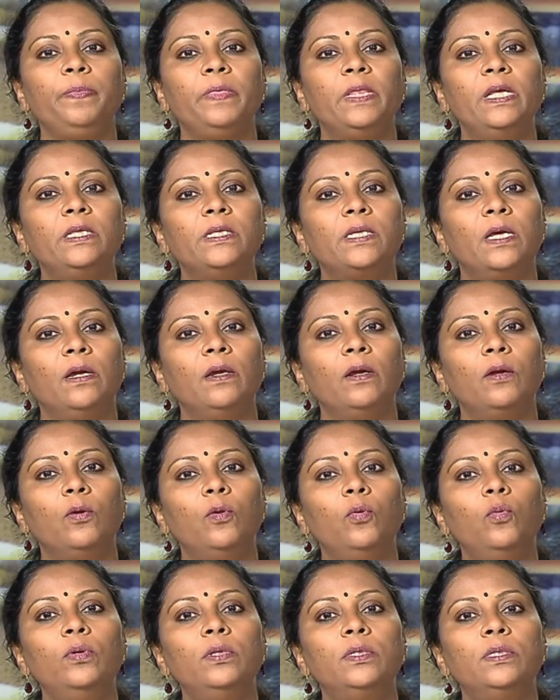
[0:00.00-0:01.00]
this
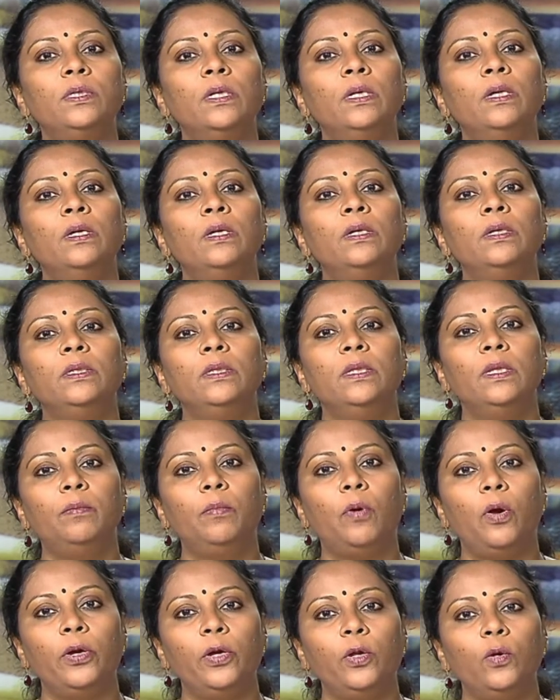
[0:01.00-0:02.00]
concludes the
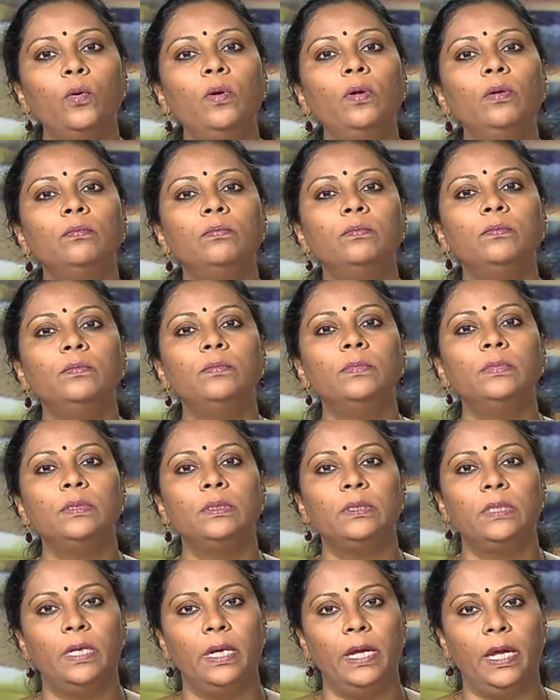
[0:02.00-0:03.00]
module
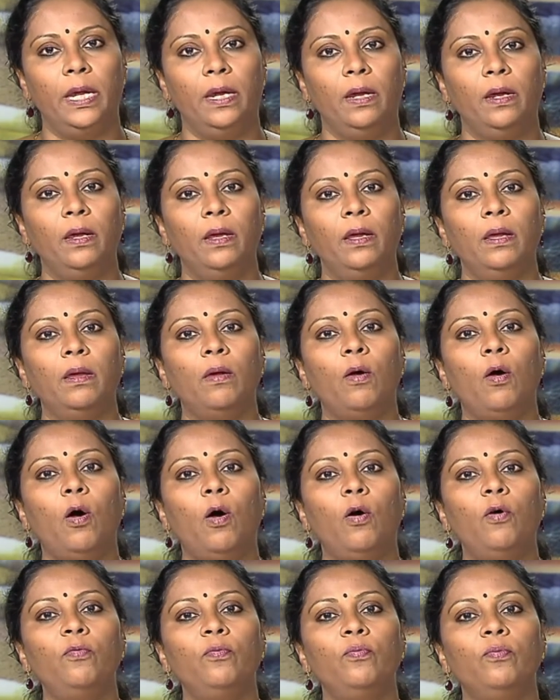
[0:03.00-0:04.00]
3
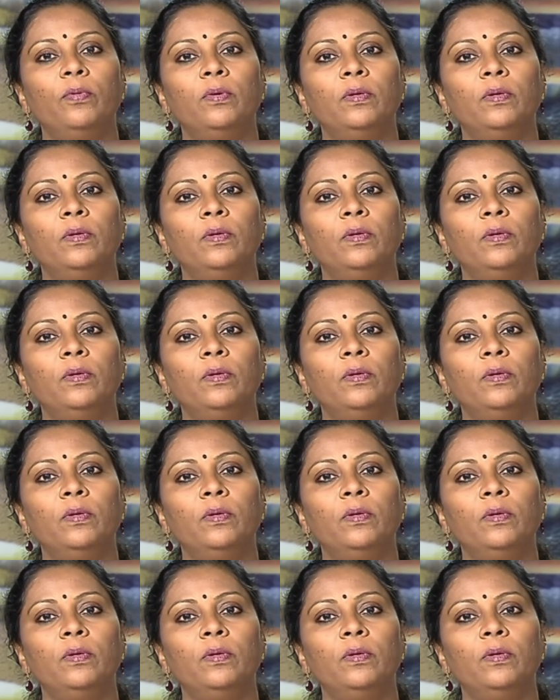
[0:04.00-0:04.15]
of